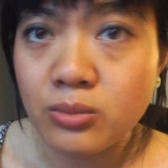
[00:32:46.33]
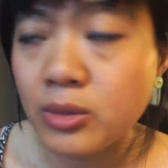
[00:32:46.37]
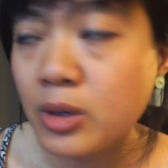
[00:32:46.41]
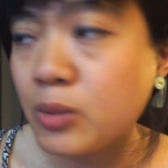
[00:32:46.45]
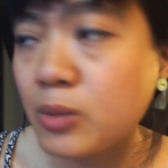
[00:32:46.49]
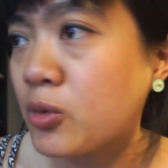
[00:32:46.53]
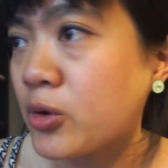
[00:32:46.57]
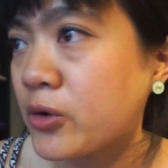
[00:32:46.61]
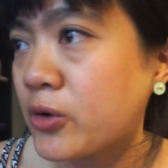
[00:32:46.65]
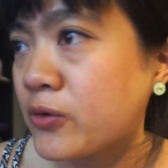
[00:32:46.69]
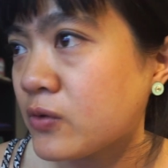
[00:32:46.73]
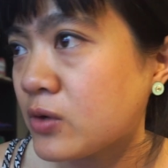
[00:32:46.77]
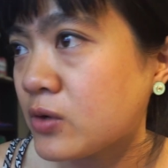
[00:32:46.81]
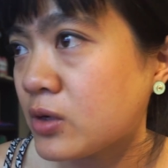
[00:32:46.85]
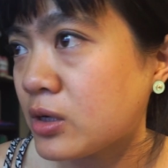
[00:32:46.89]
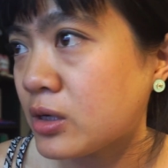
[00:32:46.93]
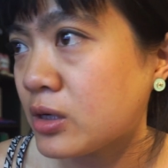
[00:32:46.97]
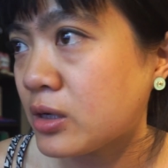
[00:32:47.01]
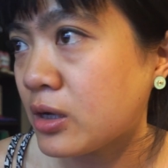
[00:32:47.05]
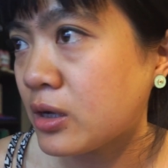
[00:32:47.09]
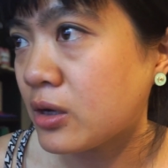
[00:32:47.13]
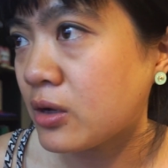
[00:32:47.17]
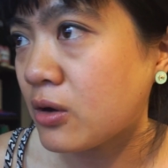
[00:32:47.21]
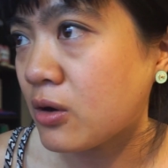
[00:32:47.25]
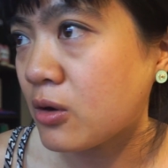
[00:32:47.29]
My boyfriend and
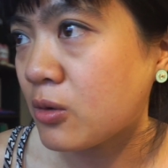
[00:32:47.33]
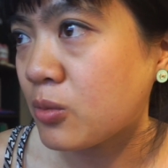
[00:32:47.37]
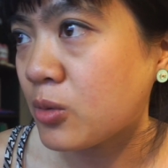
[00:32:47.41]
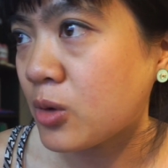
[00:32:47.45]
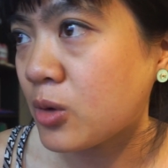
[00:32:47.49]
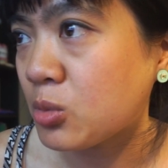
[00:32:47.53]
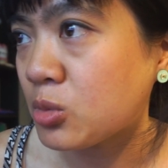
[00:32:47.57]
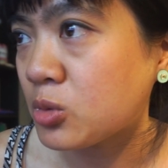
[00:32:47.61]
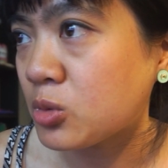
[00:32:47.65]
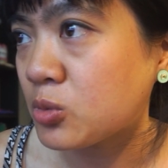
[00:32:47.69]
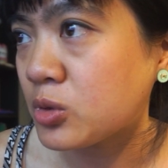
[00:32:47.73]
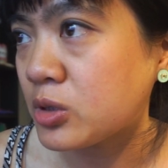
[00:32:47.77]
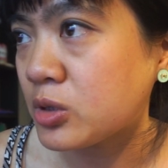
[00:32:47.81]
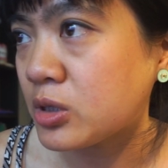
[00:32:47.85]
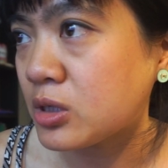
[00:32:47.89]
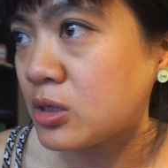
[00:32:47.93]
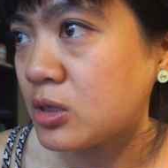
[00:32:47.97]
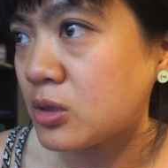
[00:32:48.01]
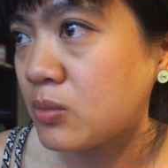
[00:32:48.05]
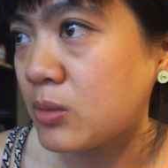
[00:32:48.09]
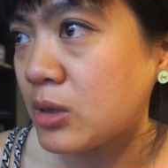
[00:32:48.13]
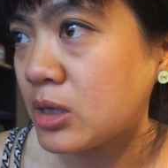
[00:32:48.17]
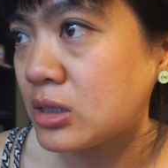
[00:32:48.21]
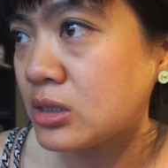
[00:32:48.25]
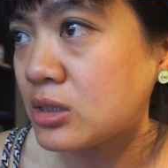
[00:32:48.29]
I are probably
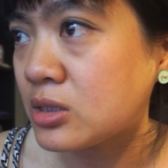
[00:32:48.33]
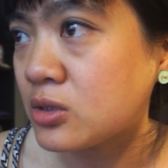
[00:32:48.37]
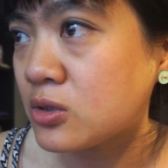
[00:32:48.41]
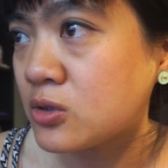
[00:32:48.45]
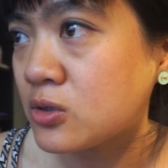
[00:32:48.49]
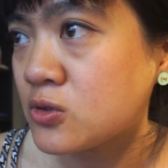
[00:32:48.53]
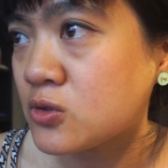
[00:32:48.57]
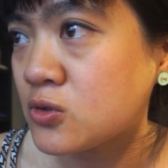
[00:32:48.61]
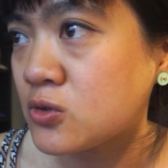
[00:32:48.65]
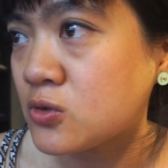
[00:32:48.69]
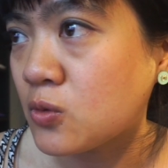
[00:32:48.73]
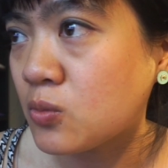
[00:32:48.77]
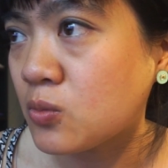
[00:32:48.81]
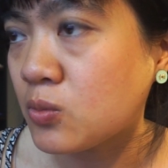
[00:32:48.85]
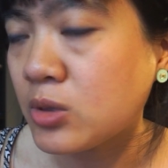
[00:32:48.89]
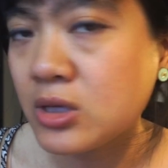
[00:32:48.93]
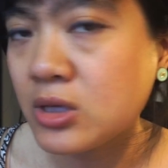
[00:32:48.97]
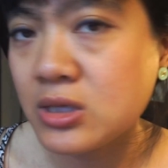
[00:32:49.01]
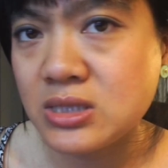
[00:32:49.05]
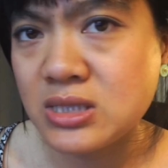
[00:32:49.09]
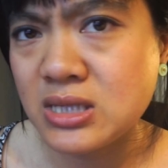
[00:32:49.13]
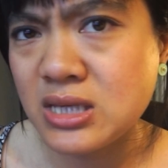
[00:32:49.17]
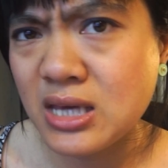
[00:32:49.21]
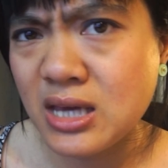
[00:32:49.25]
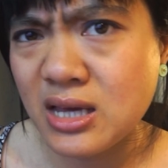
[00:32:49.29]
gonna make dinner soon
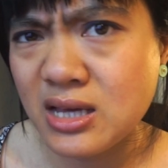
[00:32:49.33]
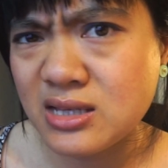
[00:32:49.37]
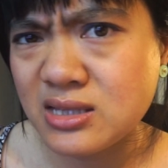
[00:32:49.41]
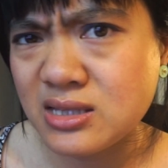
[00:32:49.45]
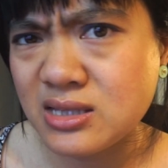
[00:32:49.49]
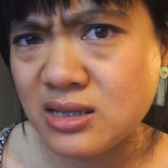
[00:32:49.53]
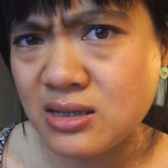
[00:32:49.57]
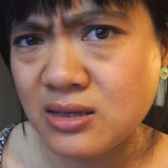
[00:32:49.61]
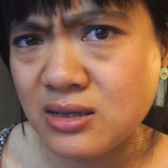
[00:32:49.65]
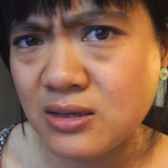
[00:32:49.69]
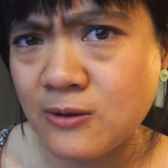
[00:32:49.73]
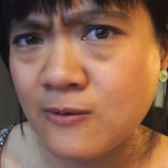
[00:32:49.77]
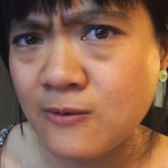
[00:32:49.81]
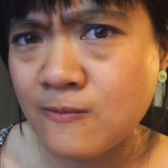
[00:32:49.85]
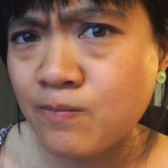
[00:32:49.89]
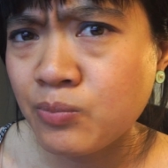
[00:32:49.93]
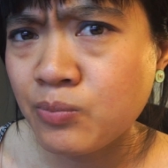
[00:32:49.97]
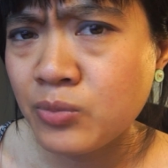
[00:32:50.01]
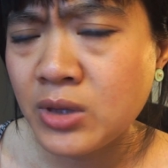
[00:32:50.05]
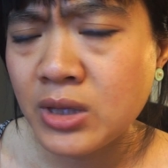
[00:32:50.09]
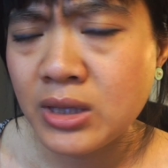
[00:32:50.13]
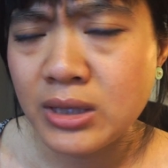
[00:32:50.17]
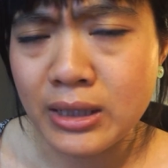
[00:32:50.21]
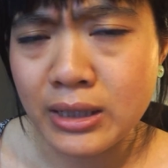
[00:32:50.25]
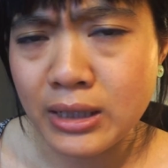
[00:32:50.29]
because he has
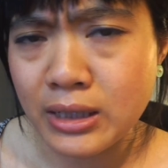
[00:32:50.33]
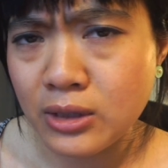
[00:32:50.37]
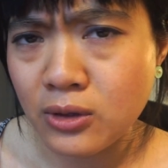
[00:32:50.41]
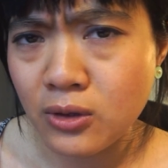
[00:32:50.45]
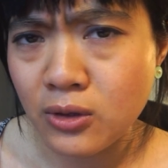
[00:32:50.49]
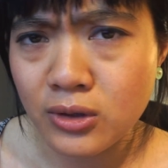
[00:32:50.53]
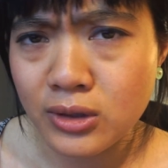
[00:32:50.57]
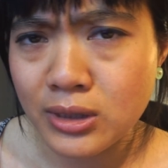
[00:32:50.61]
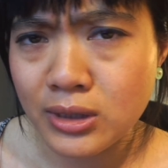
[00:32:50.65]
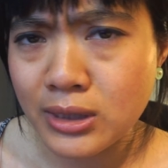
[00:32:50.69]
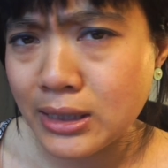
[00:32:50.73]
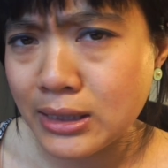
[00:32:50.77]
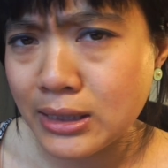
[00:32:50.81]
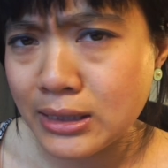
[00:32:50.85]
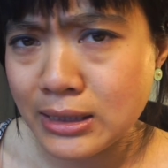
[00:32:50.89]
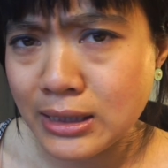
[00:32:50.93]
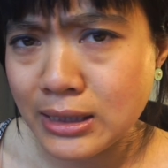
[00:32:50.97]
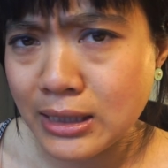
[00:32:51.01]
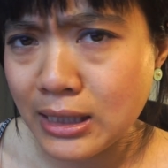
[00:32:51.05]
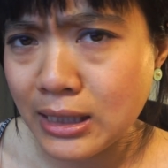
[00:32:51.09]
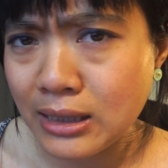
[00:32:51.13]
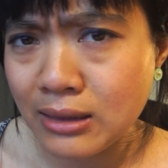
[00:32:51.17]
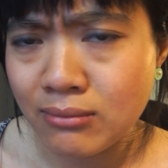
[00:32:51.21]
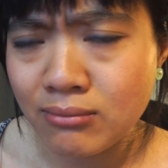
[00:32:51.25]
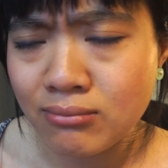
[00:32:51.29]
an online
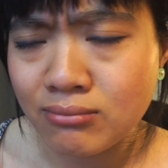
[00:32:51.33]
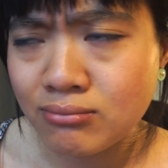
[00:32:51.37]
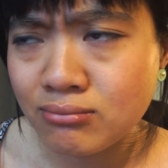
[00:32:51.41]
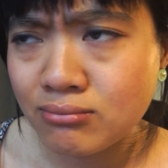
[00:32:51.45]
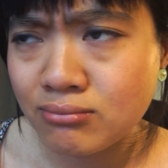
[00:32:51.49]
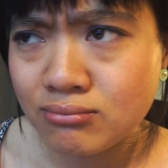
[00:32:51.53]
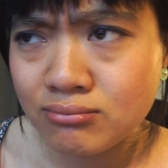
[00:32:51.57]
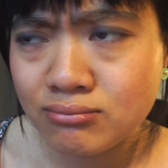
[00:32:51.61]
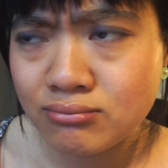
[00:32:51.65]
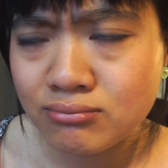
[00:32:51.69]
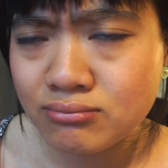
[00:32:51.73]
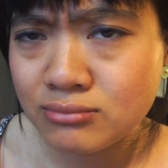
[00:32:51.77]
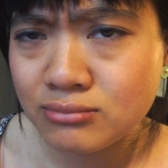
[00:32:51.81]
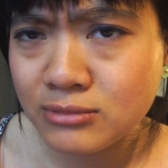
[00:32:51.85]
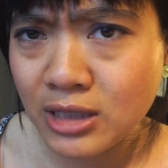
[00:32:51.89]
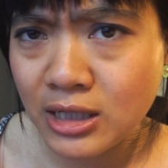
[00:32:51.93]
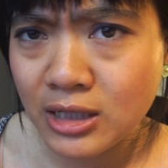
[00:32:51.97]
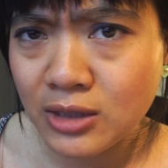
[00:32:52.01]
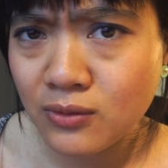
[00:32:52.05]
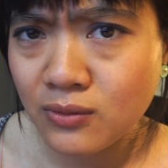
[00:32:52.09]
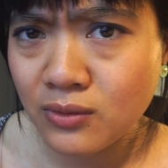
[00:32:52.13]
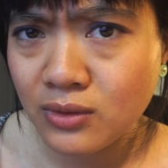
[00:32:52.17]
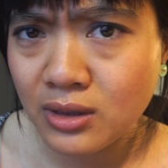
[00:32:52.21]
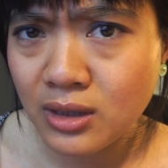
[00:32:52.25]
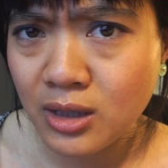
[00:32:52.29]
game
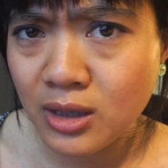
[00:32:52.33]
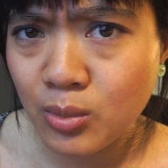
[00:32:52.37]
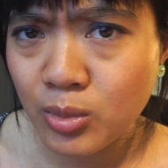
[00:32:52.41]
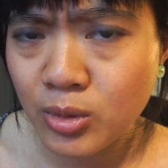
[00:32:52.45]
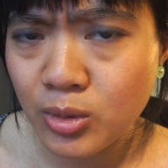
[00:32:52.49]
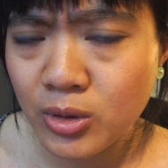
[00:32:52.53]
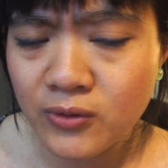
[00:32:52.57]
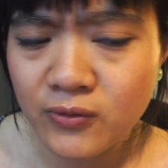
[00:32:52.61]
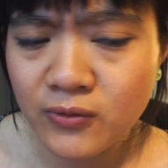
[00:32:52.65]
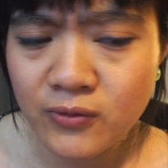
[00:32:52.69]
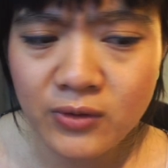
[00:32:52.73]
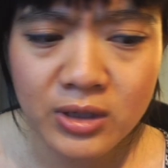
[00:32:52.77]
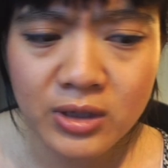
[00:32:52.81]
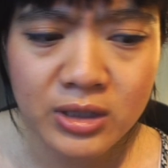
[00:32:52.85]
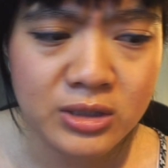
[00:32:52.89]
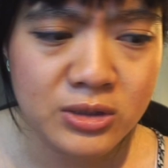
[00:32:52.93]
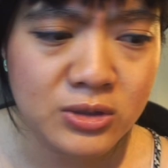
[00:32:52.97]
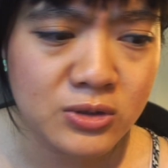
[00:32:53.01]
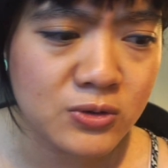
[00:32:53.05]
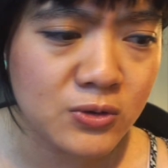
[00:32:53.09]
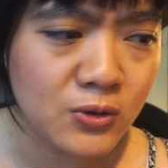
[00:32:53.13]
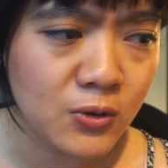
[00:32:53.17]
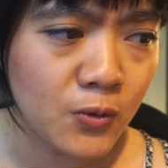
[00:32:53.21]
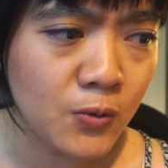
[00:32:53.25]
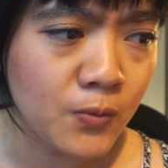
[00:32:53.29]
night with a couple of friends,
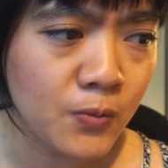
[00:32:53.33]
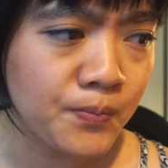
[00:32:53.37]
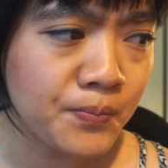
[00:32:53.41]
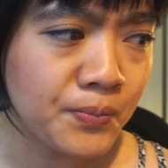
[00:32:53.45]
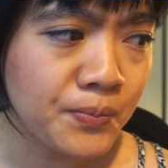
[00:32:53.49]
so